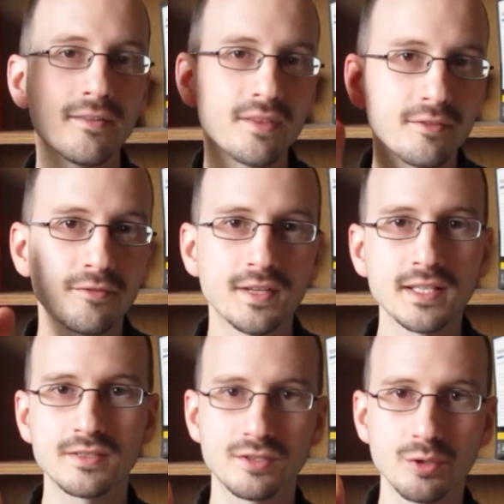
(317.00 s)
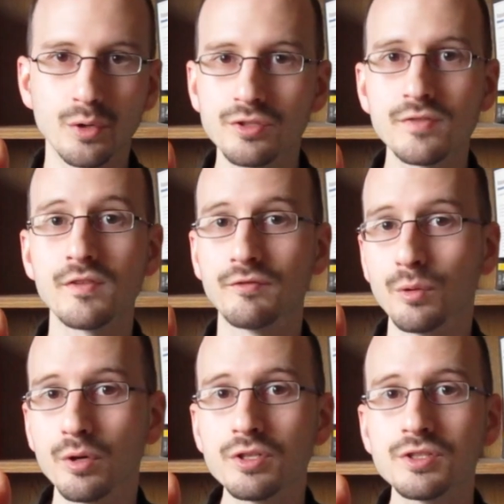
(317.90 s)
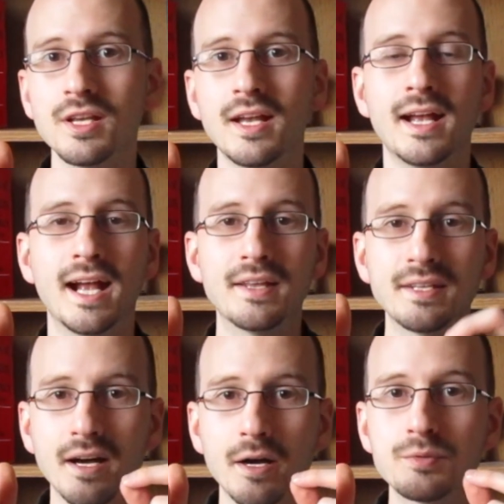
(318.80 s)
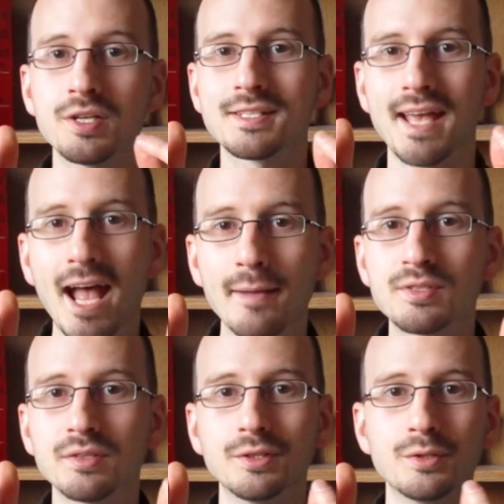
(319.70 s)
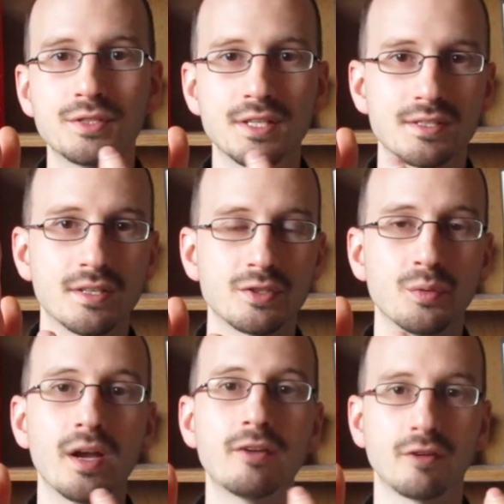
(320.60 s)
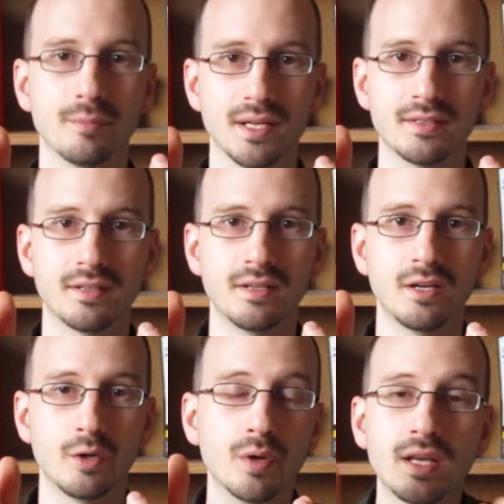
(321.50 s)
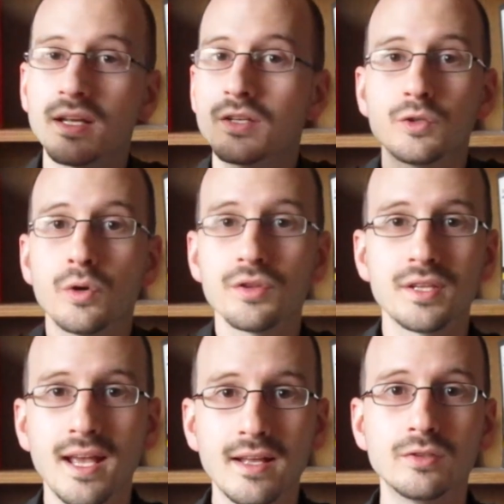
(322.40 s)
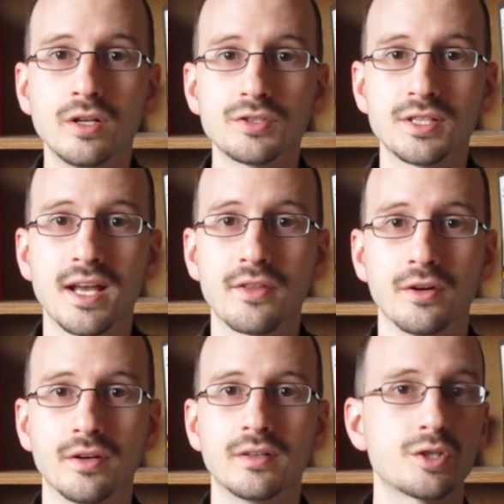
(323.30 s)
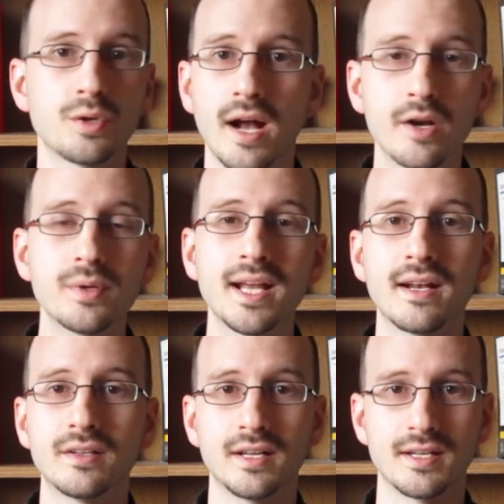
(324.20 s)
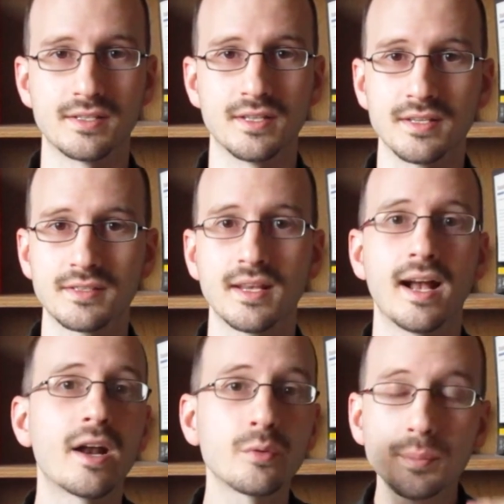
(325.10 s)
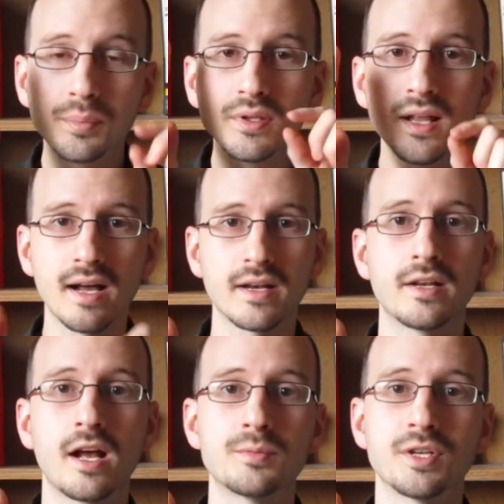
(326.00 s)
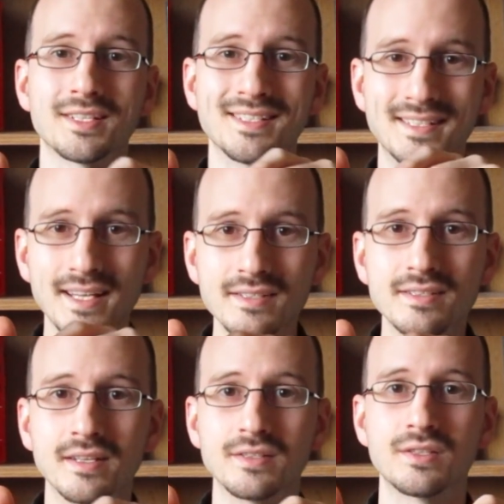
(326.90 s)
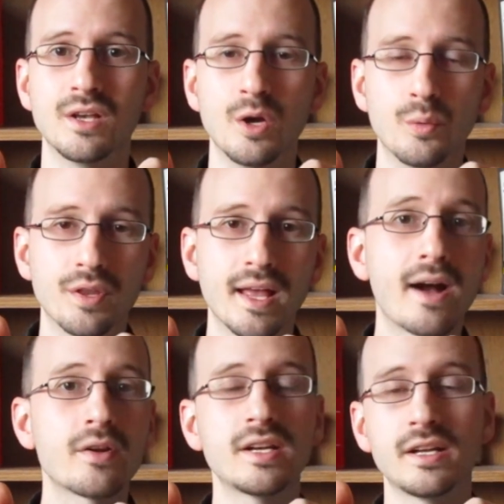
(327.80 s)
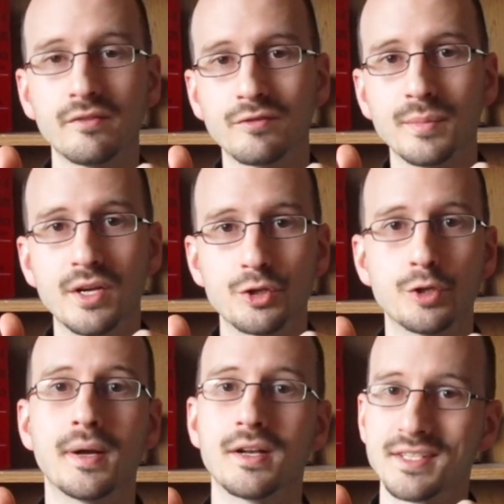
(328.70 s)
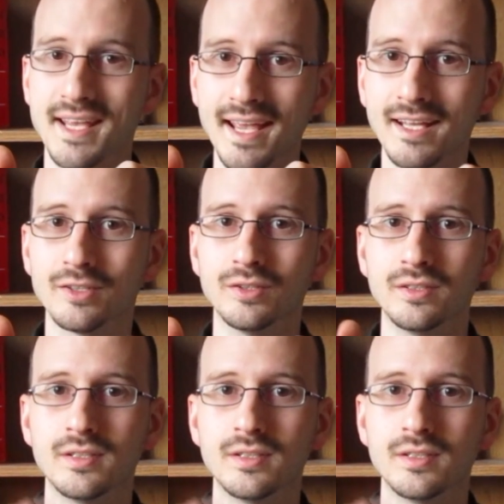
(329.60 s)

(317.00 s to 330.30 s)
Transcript: have the fixed source of the force and the object's absolute distance away from it. We can ignore the angle altogether. So how do we analyze this? How do we plot an object's distance without any information about its angle?